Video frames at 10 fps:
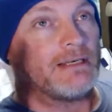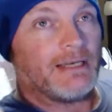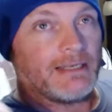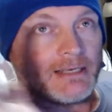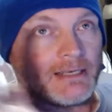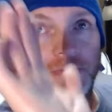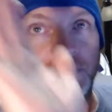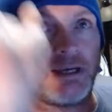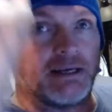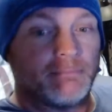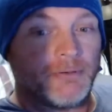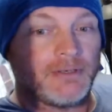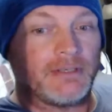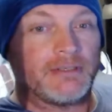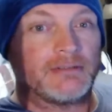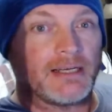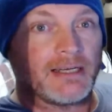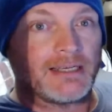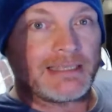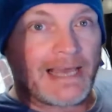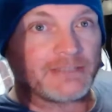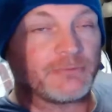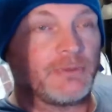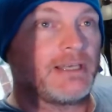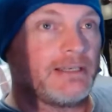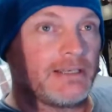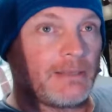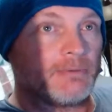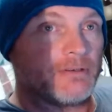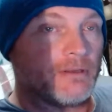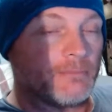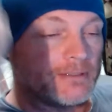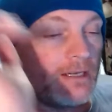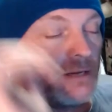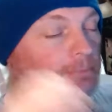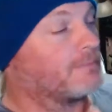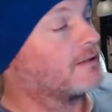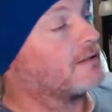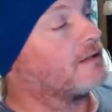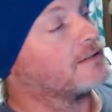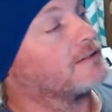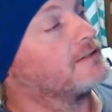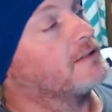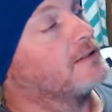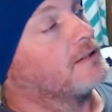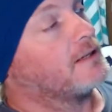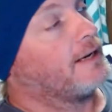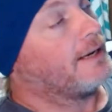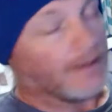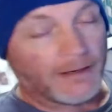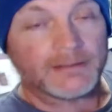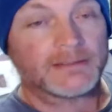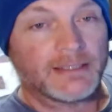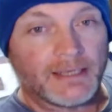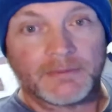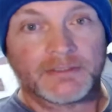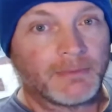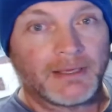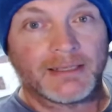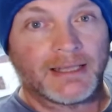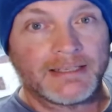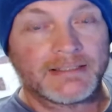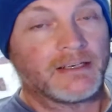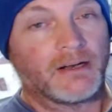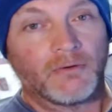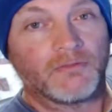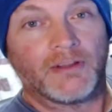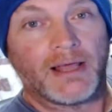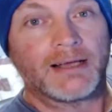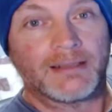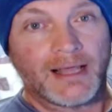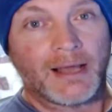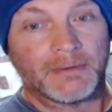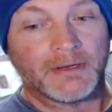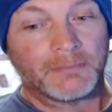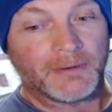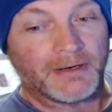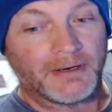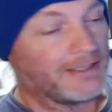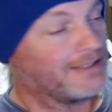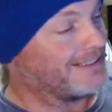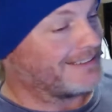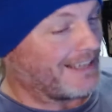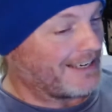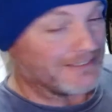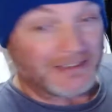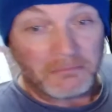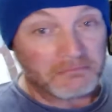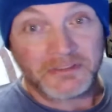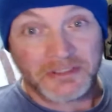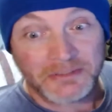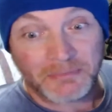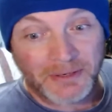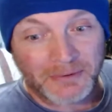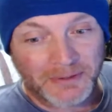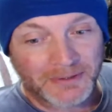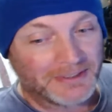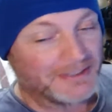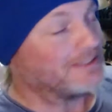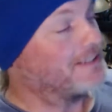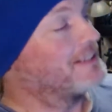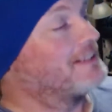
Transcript: And I just went ahead and put it, I got it last weekend, and I put it on my top of my closet. And honestly, I'm just being lazy. I don't feel like climbing up there and getting it down. It's being real here.